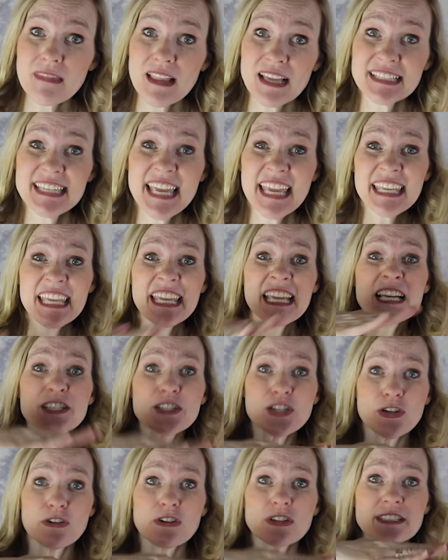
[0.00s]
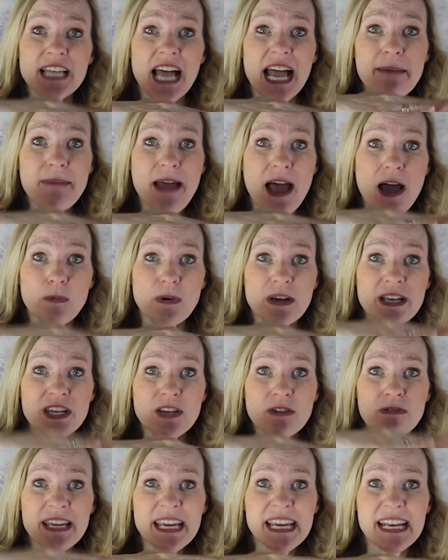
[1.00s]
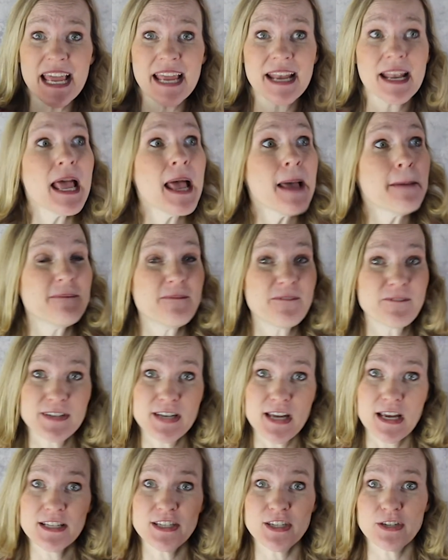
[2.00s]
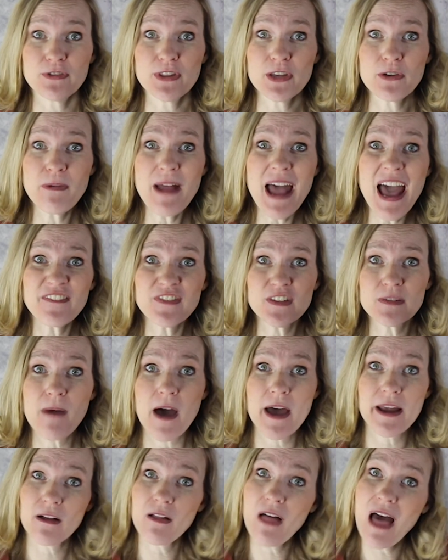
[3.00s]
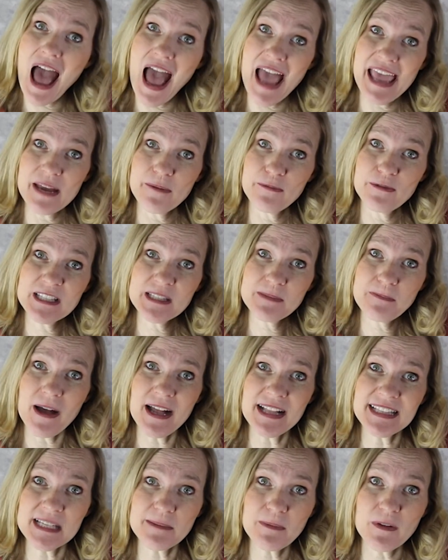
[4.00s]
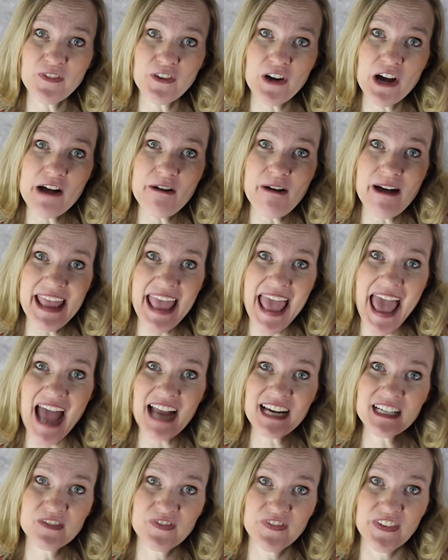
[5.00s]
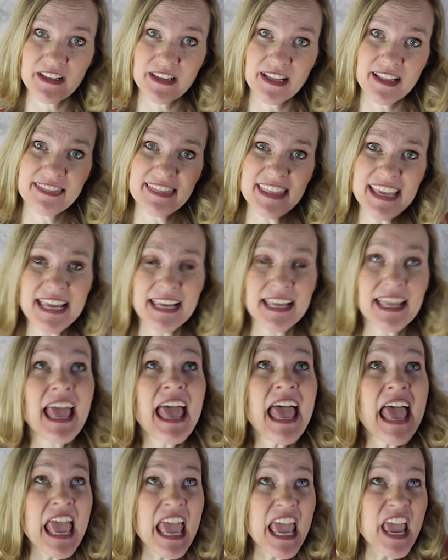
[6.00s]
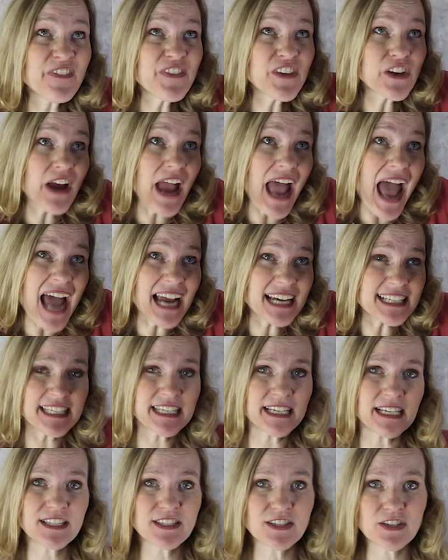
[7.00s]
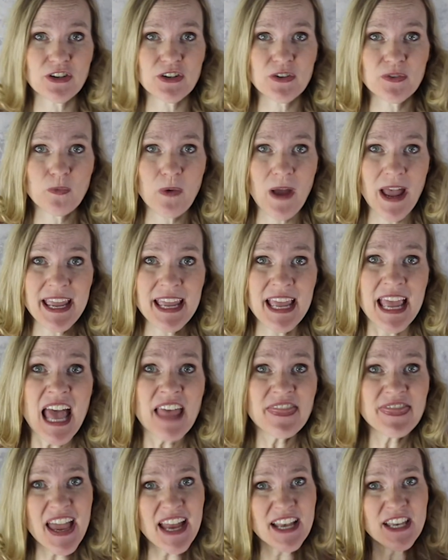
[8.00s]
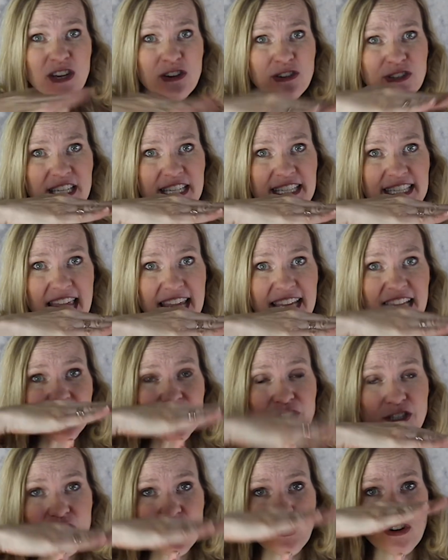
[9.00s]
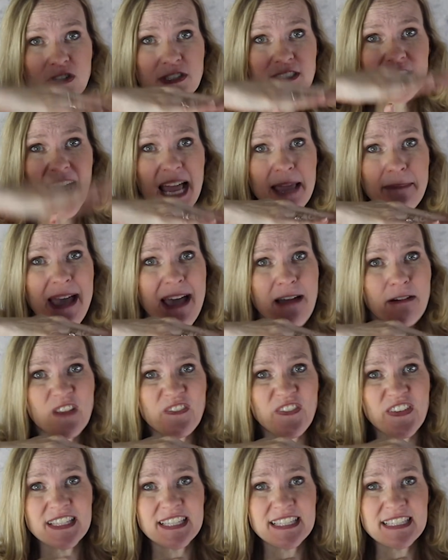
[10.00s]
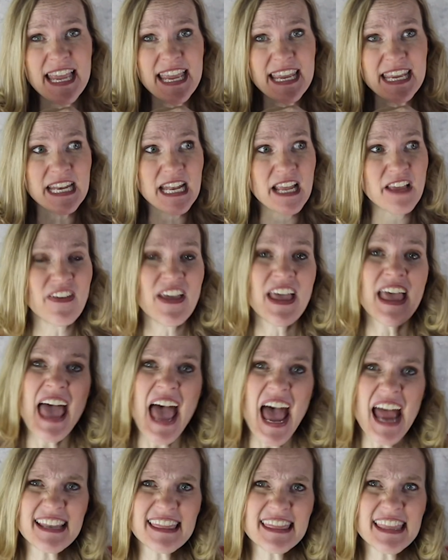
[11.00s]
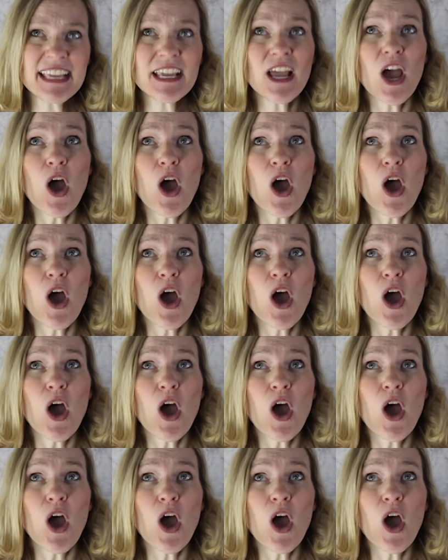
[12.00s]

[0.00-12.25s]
taking a turtle time out when you need it. To do the raft model, I am responsible for how I act, feel, and think. If you're acting a certain way, then you should take a turtle time out if it's negative and think,